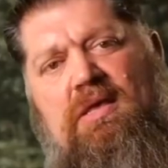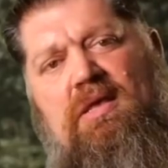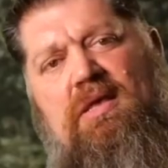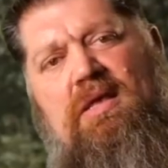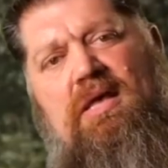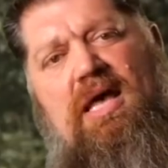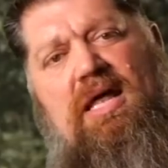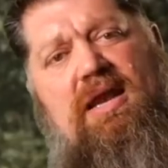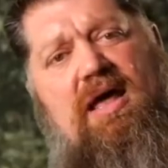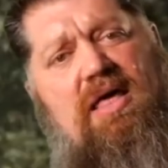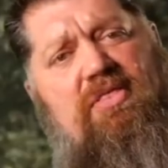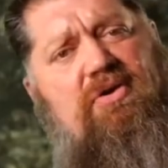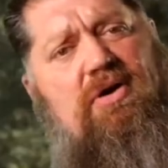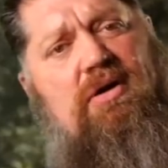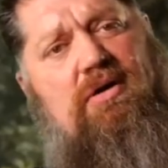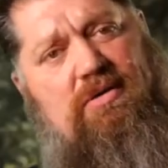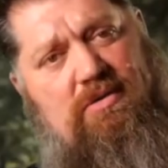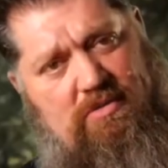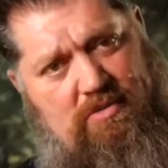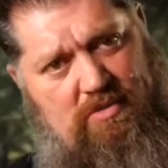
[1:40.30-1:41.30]

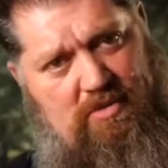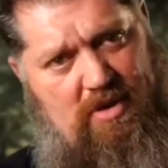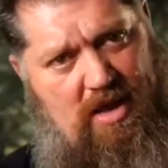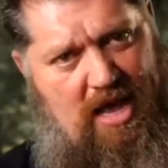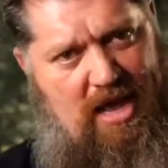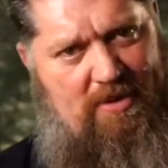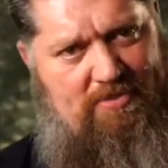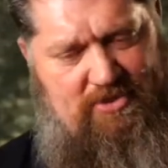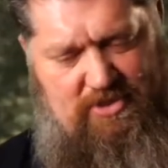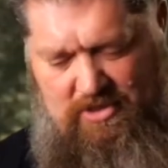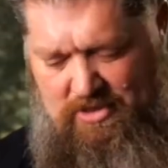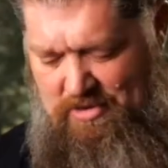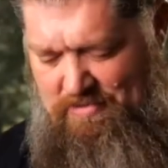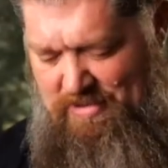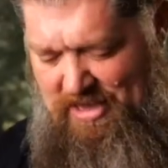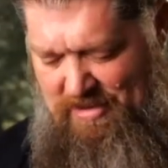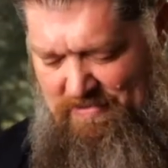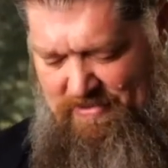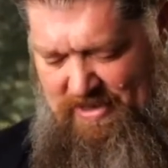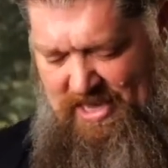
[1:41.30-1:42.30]
Another option there
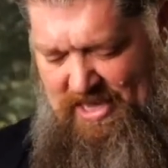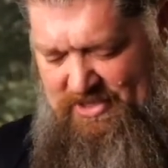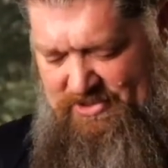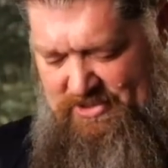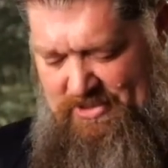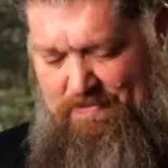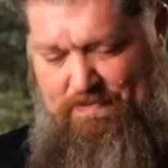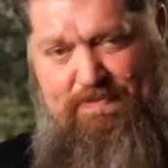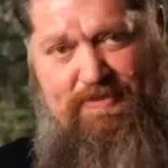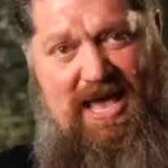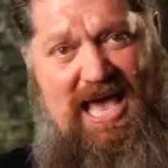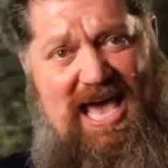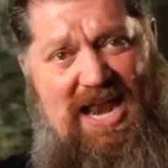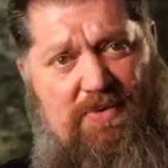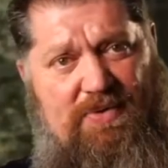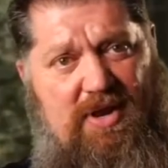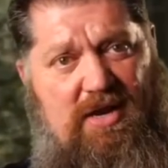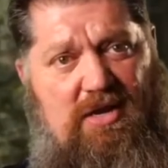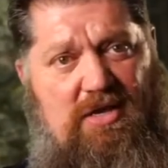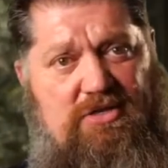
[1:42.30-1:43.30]
may be is the
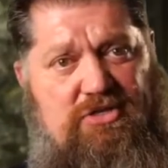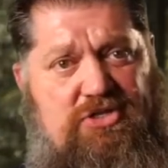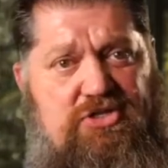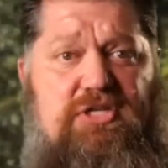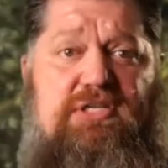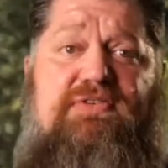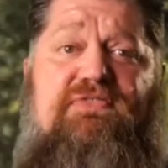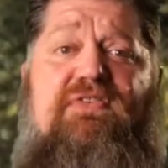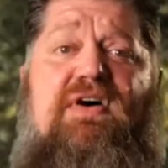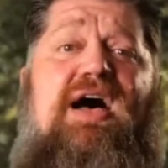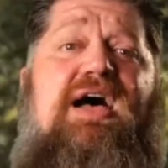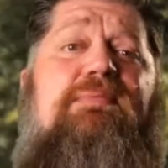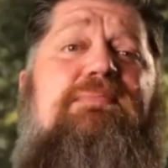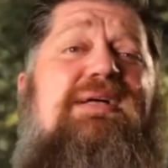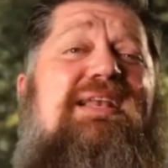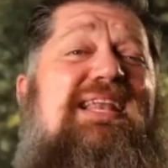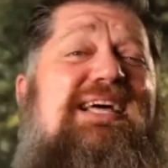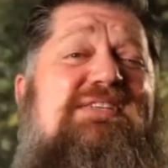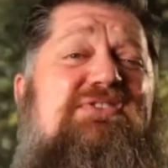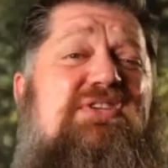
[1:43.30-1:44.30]
battery looks just fine,
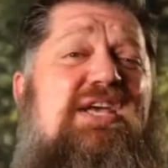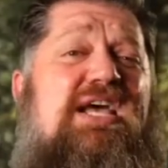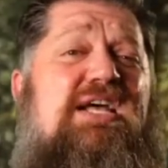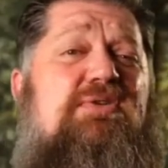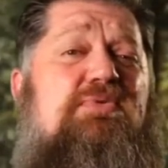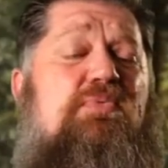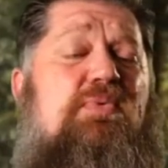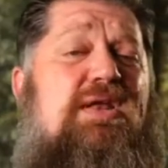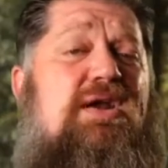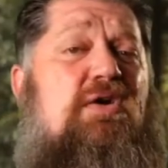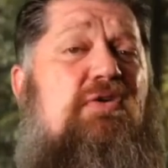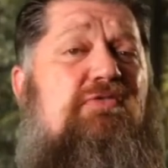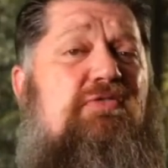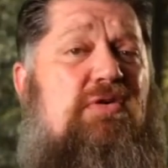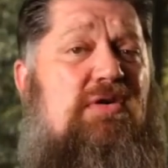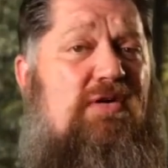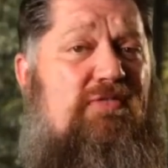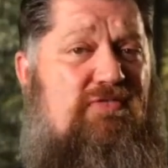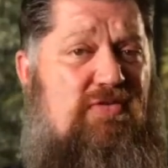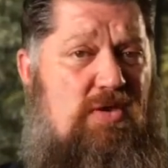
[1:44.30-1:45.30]
but let's say it went
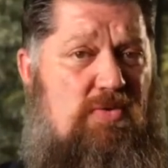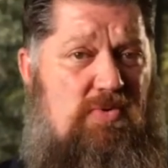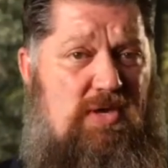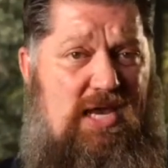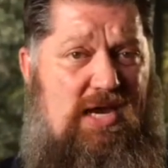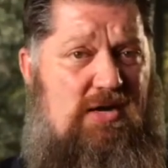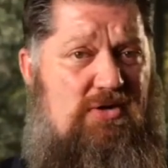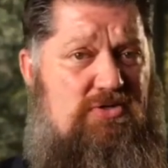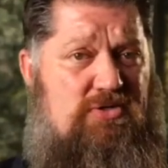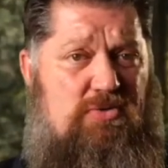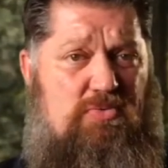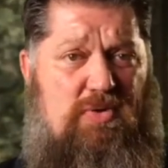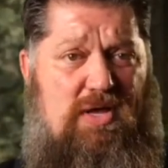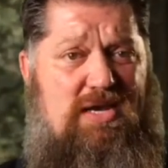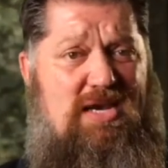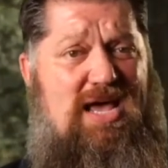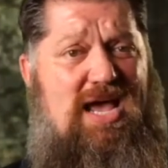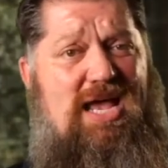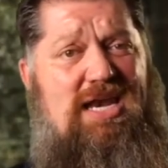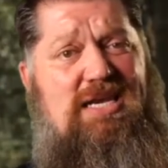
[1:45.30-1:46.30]
over a few years or
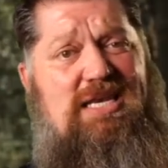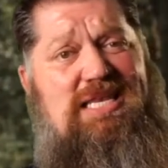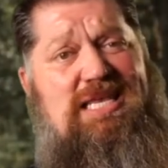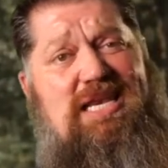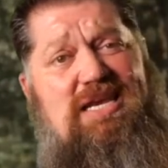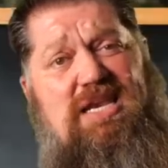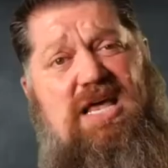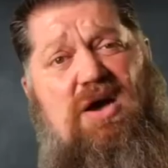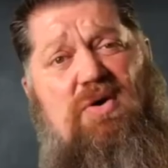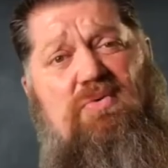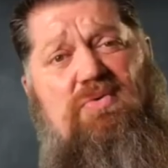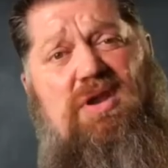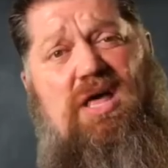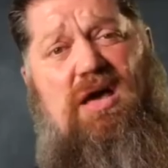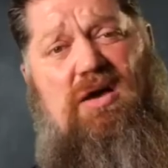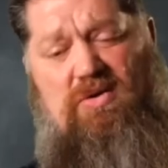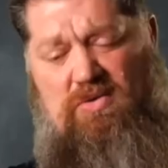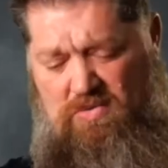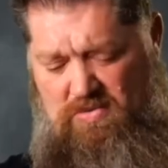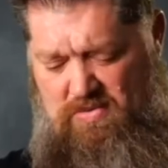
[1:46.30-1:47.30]
whatnot. You don't
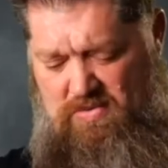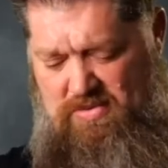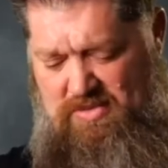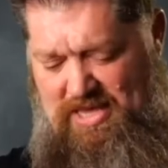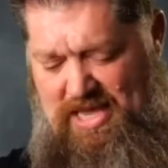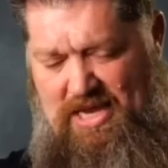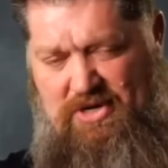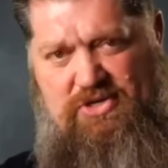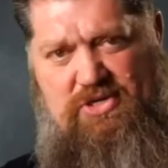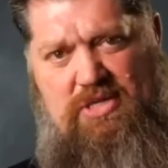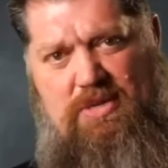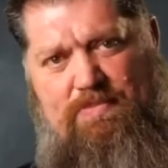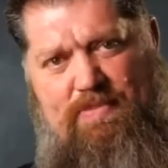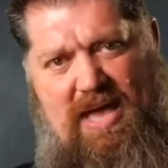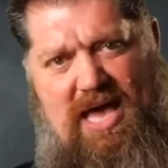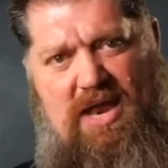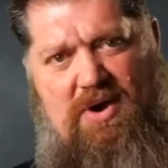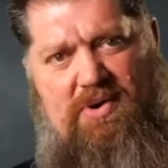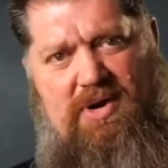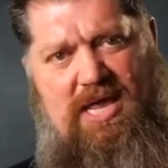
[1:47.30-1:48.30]
know the age of the
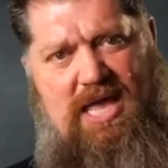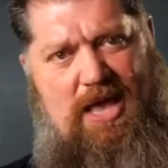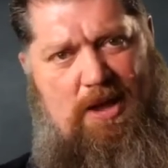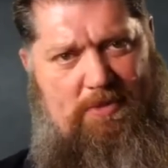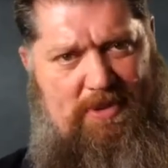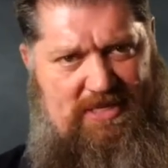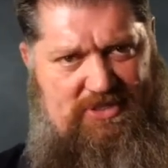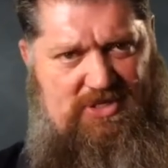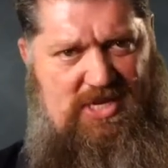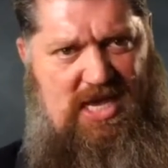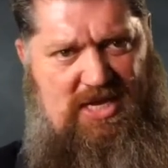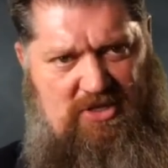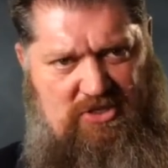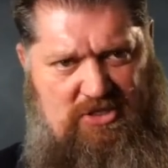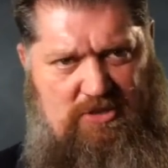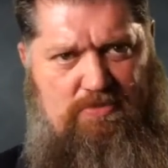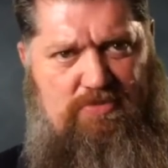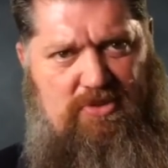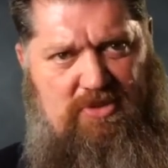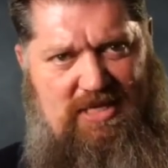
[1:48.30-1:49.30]
battery, how many cycles
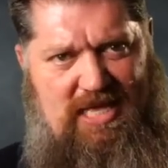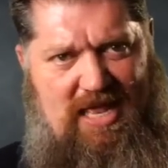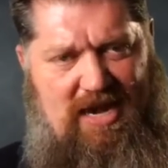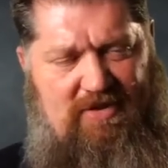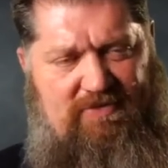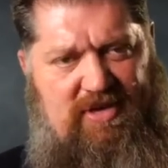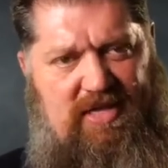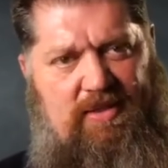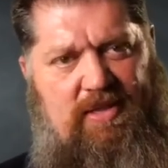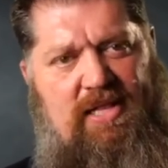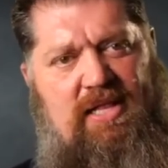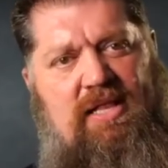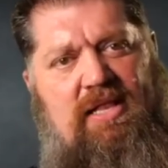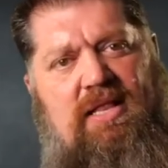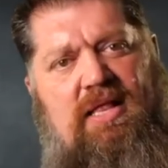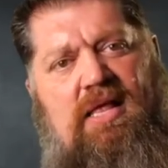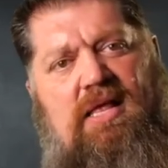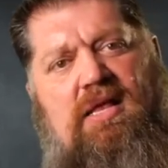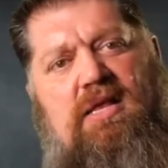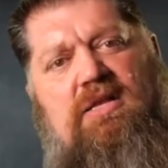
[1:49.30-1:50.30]
you pulled out of it.
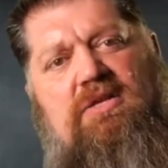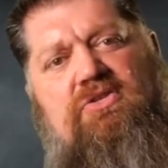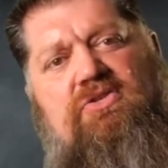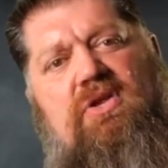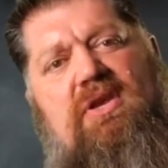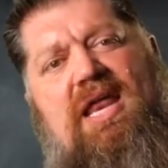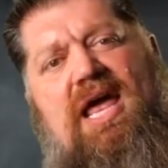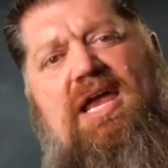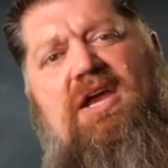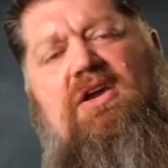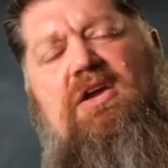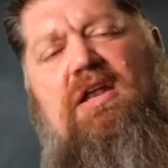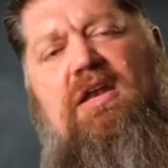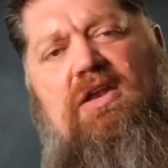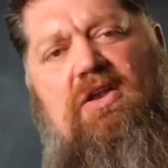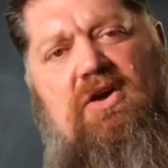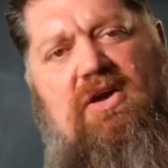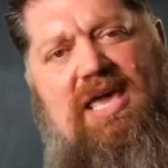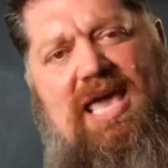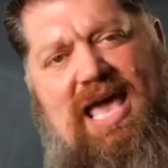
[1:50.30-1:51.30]
So now you're going to
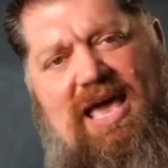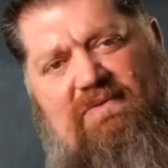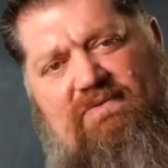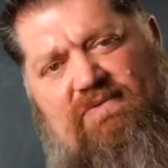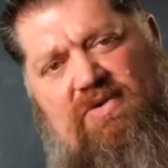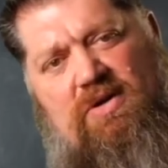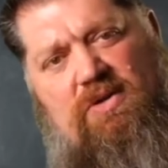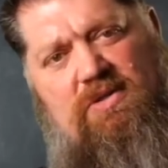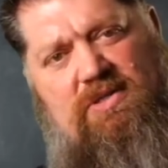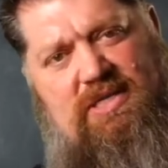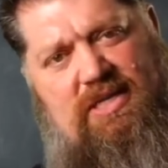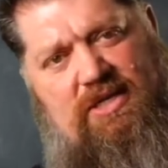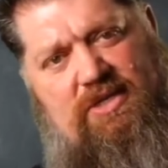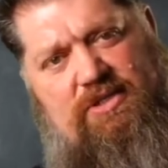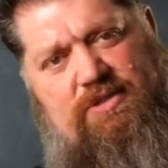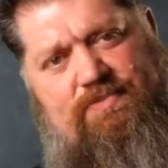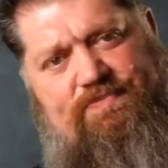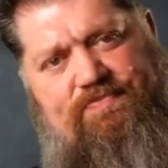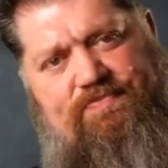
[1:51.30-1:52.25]
look at voltage.